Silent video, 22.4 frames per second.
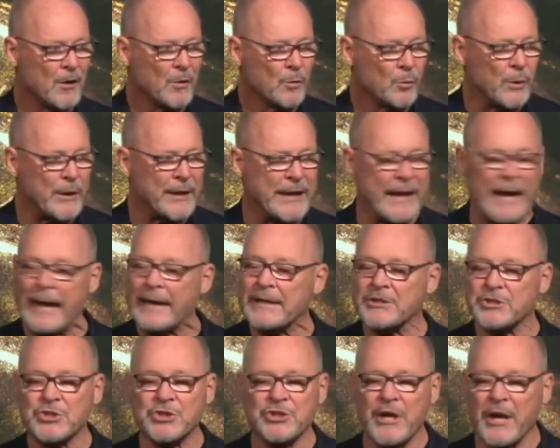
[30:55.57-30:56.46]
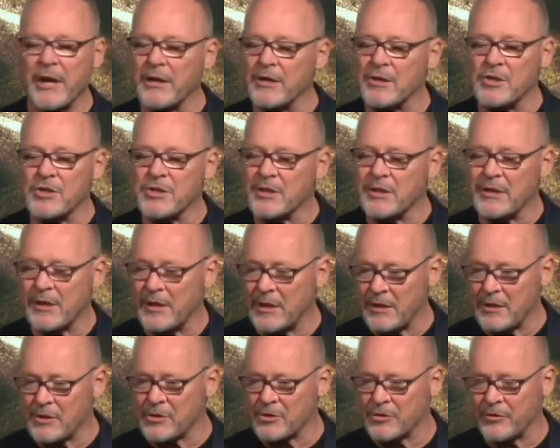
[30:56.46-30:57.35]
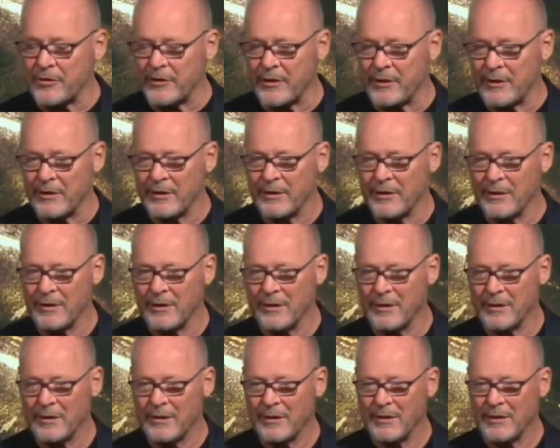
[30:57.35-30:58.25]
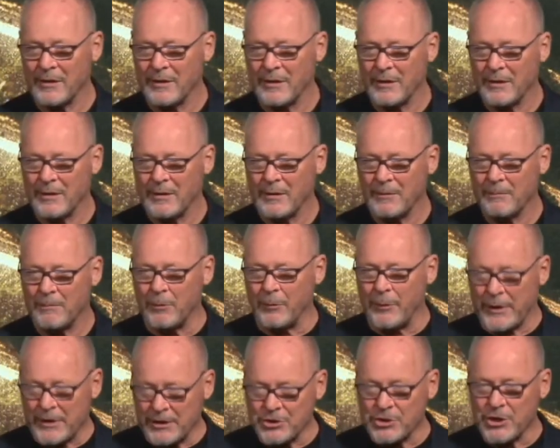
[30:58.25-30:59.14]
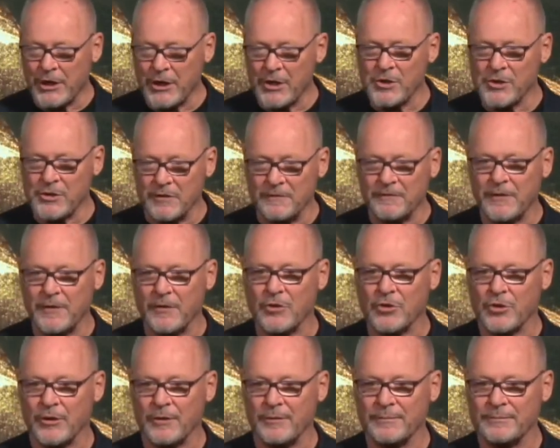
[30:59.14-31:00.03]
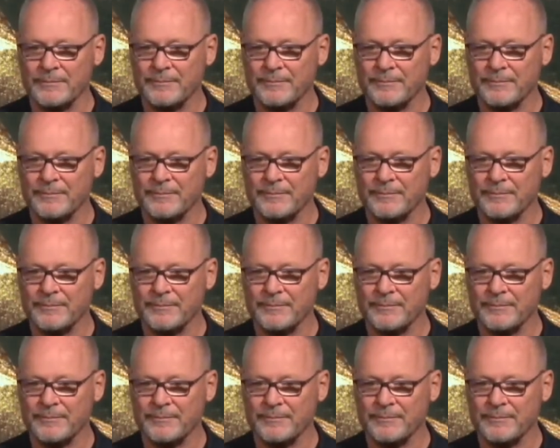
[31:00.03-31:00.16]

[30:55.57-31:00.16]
We can't change the history, but we can change the future.